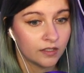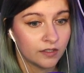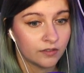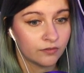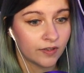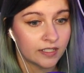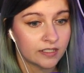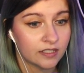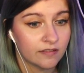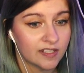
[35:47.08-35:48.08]
Veined
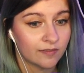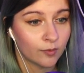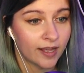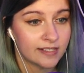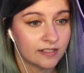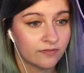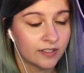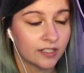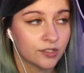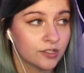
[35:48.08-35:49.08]
leaves have a waxy
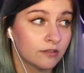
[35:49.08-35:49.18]
finish.